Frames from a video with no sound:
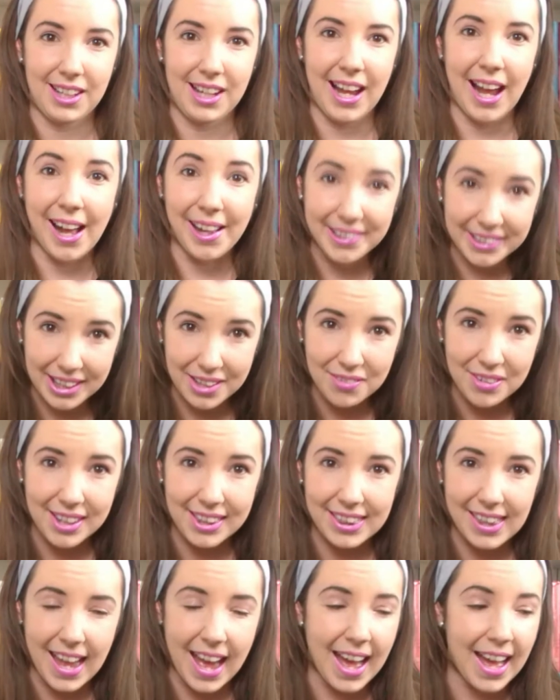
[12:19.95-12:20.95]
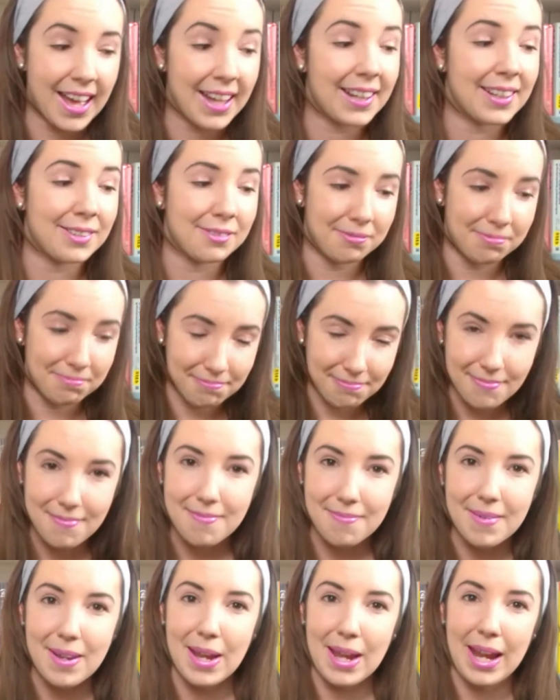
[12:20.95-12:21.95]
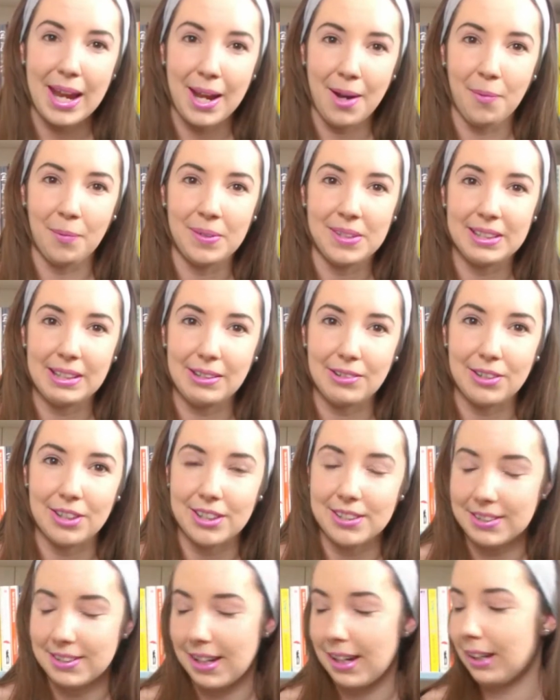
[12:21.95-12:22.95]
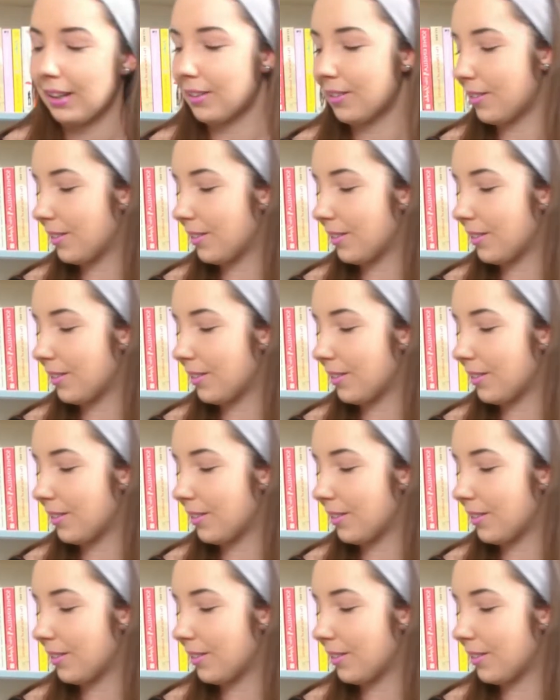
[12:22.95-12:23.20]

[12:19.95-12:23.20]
I'll give it that. It was interesting.